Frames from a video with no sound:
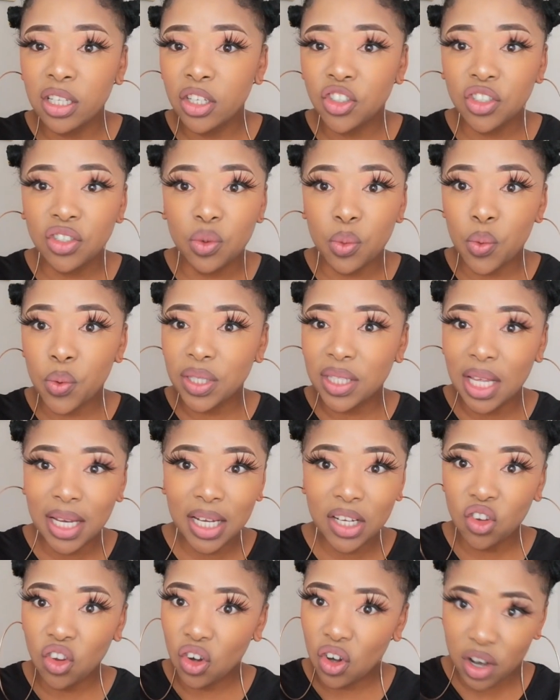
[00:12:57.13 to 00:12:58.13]
just
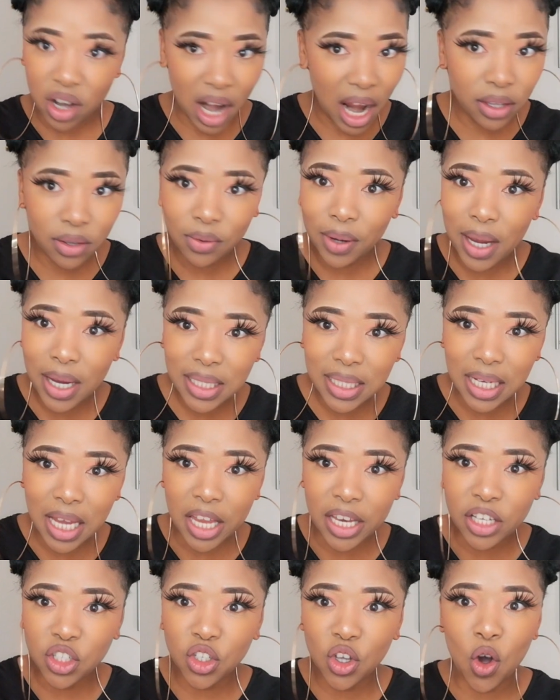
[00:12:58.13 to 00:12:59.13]
recently
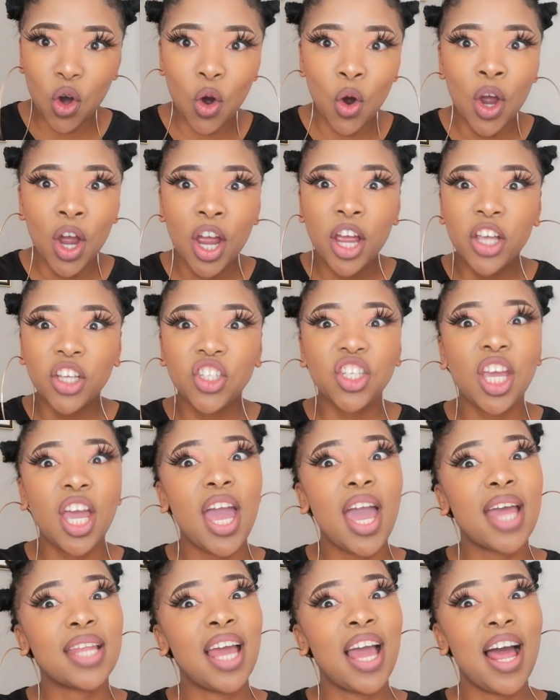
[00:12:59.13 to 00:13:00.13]
graduated, so she
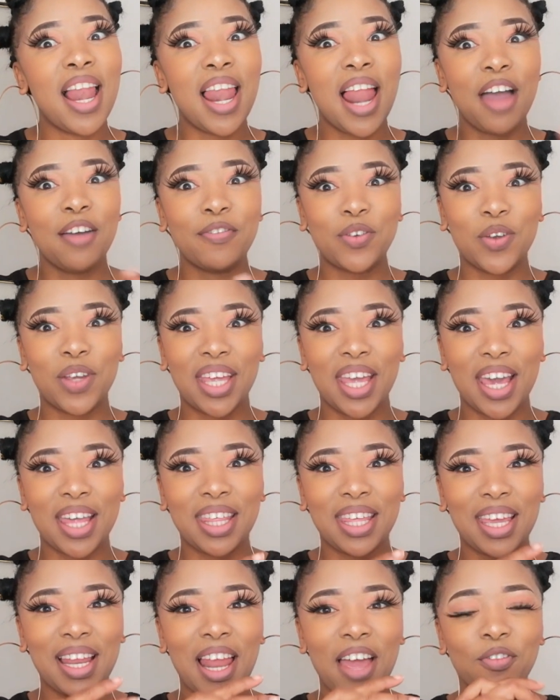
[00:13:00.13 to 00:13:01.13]
had her life together.
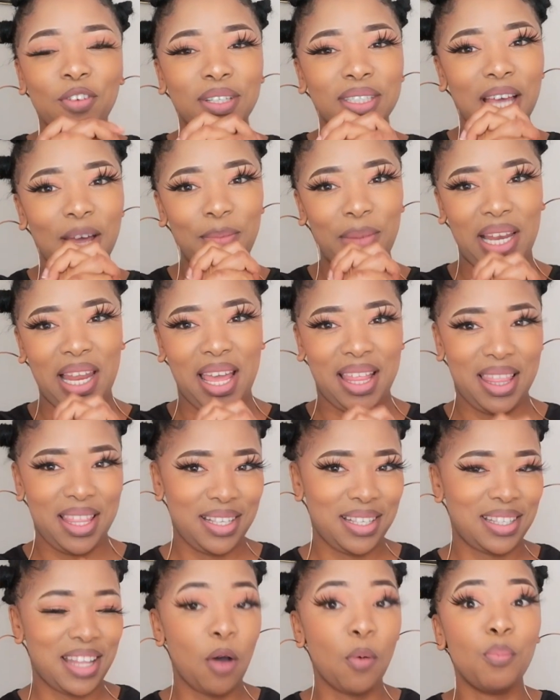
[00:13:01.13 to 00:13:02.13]
Her life was coming like
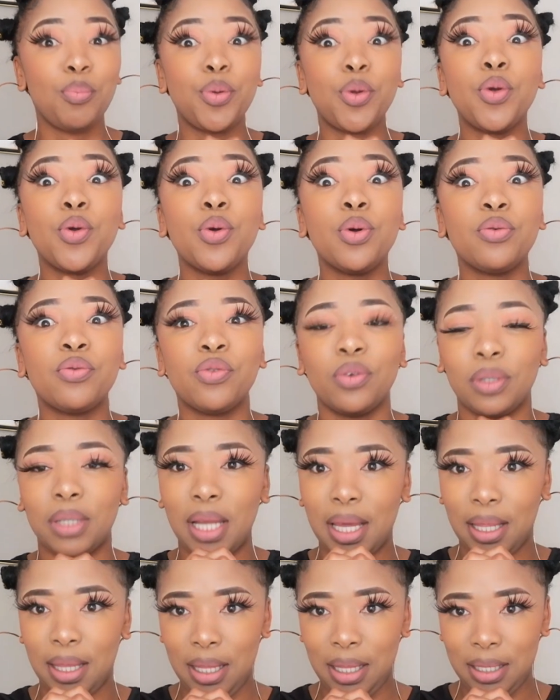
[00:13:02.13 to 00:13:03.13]
this now, beautiful
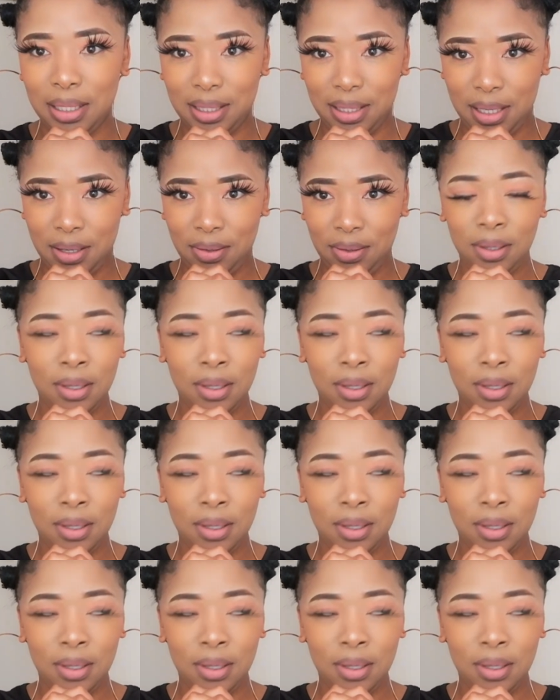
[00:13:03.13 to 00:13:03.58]
like this now.